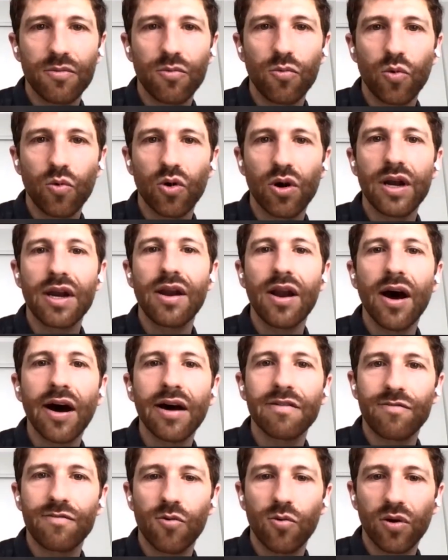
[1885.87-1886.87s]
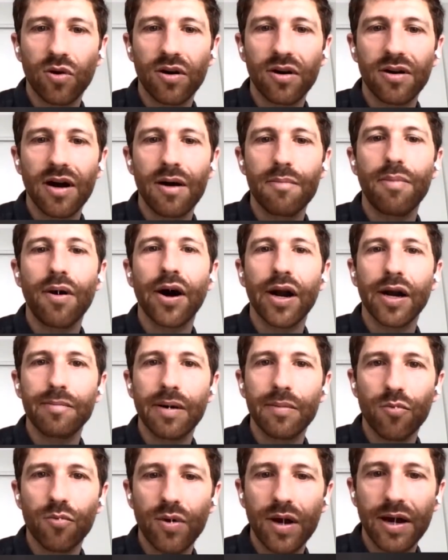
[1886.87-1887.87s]
were it not for a bottom
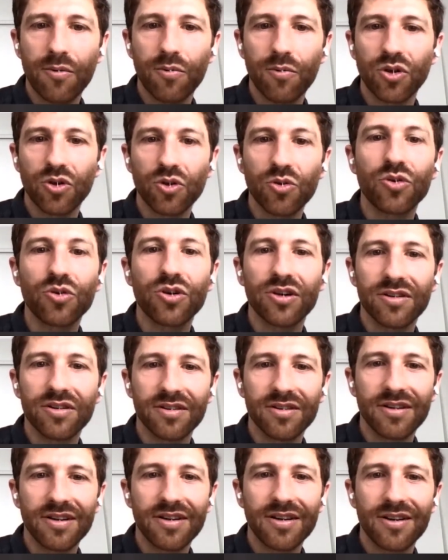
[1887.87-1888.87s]
up way where you could,